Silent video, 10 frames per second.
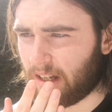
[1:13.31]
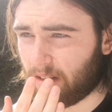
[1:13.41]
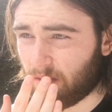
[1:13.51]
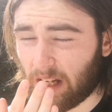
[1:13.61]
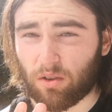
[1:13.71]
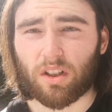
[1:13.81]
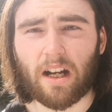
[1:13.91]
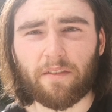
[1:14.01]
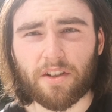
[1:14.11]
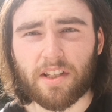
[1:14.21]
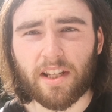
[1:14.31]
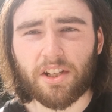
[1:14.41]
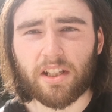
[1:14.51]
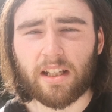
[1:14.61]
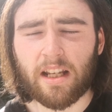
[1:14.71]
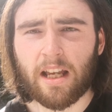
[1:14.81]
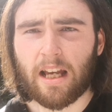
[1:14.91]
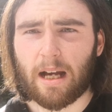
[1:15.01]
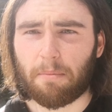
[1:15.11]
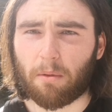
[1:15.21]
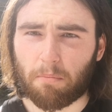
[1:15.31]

a, a good conversation about